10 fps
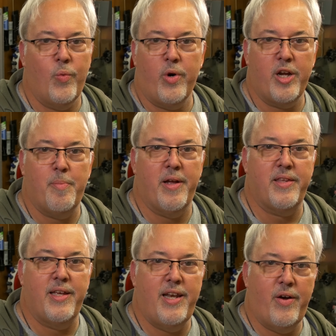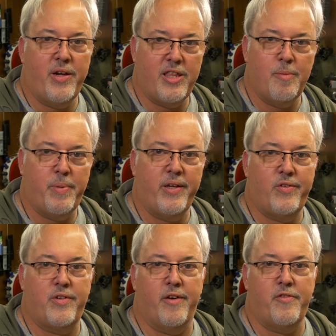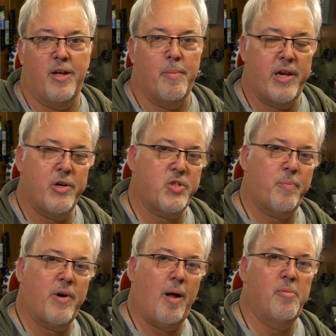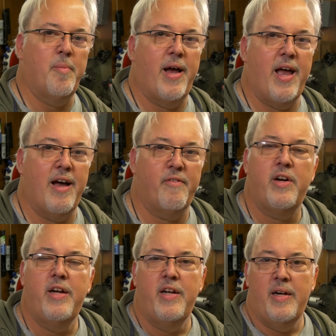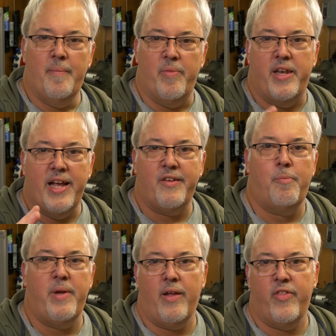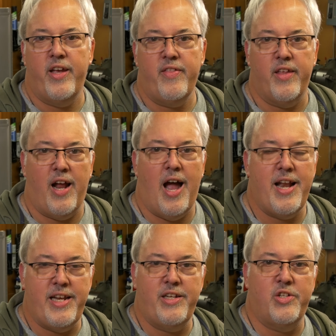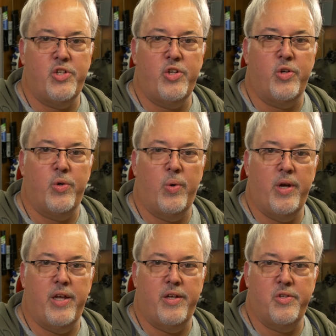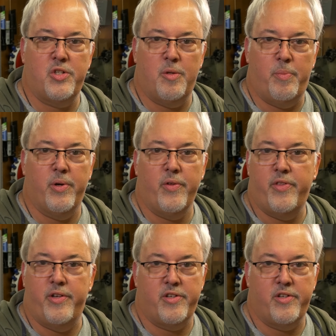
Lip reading: worry about that, now get the big stuff done. But here's the problem I have. The next big thing that I need to do is to build the